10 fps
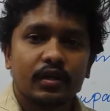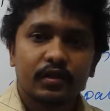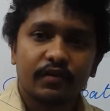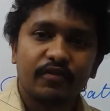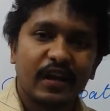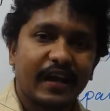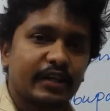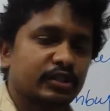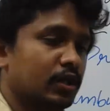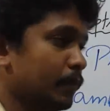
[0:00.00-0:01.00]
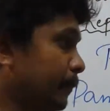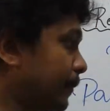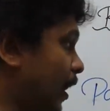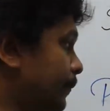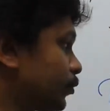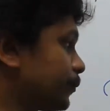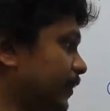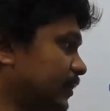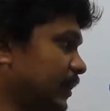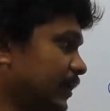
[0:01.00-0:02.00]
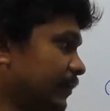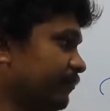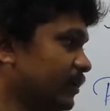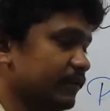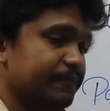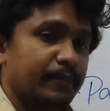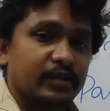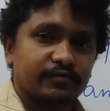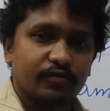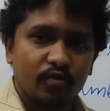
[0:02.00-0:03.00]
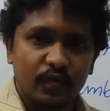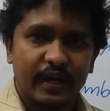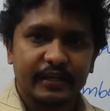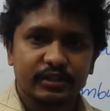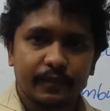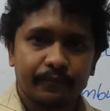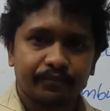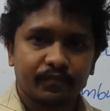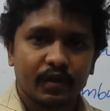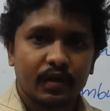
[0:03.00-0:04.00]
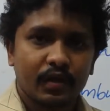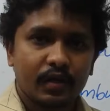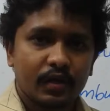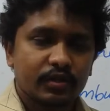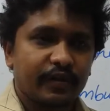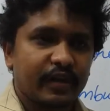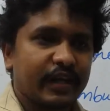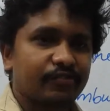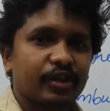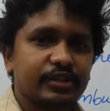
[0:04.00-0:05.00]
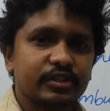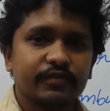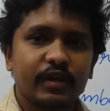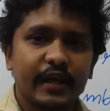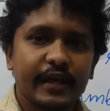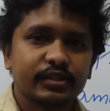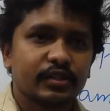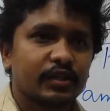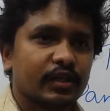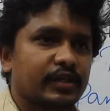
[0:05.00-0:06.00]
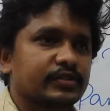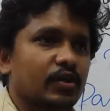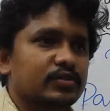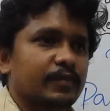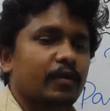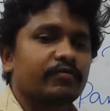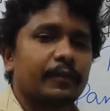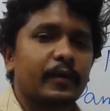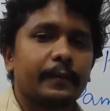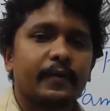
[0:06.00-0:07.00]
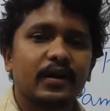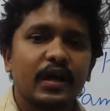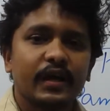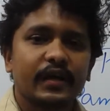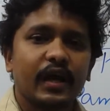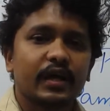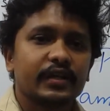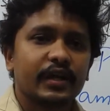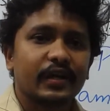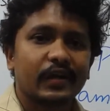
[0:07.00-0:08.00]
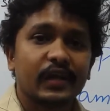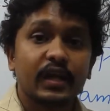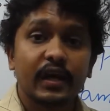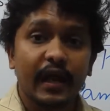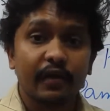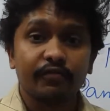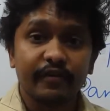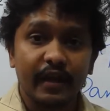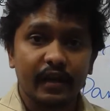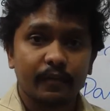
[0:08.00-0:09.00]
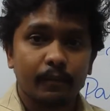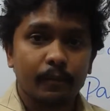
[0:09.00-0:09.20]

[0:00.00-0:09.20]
the village Pambupati, where the peaceful village. So when he reached the village, he saw some of the people gathered near a well,